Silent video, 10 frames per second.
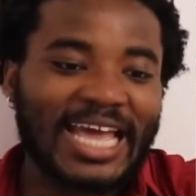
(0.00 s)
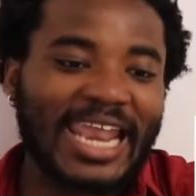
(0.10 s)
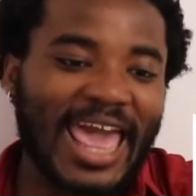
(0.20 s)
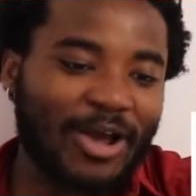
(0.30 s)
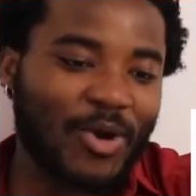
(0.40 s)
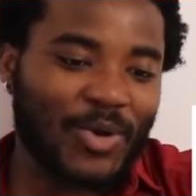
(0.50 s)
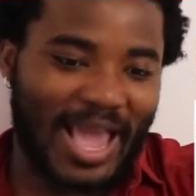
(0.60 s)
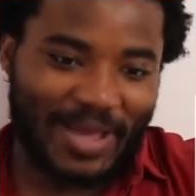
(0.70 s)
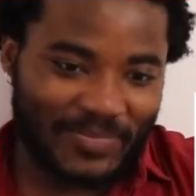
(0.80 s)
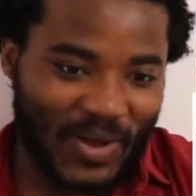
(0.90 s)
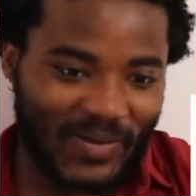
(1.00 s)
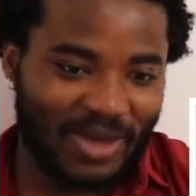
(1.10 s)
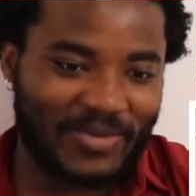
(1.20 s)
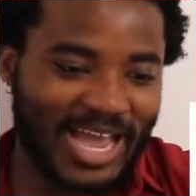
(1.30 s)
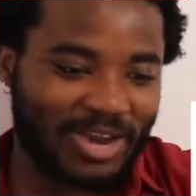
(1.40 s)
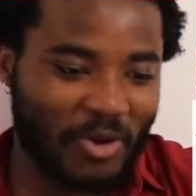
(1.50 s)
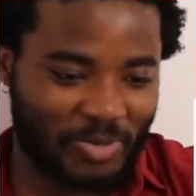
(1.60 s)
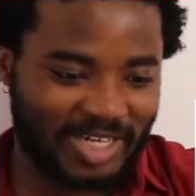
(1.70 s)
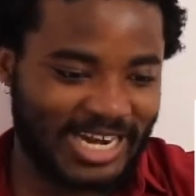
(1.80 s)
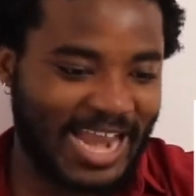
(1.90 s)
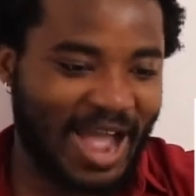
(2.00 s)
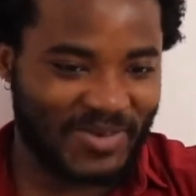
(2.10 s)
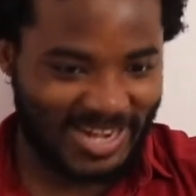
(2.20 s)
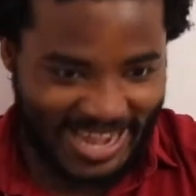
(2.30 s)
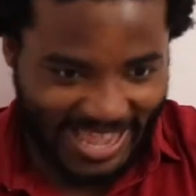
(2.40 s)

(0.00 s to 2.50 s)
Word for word: they're like, okay, okay, we gotta appreciate that one.